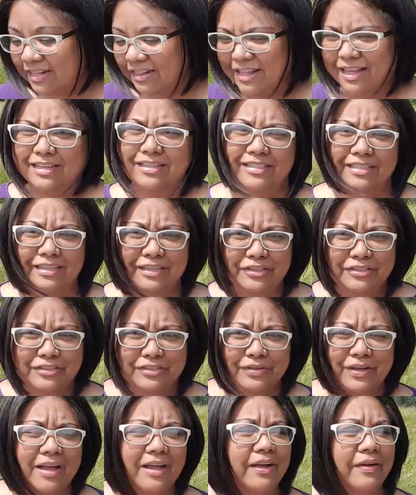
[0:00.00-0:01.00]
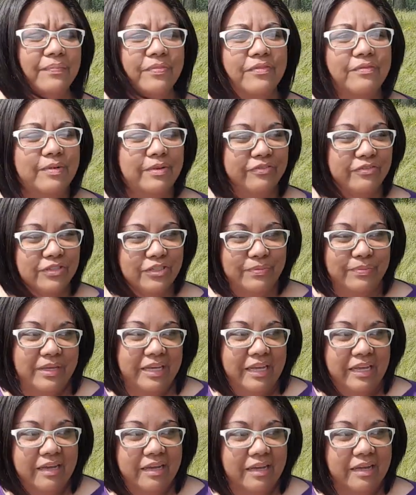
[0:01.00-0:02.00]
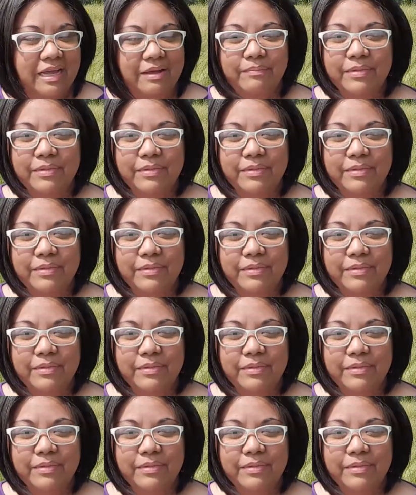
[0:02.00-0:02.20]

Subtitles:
But to me,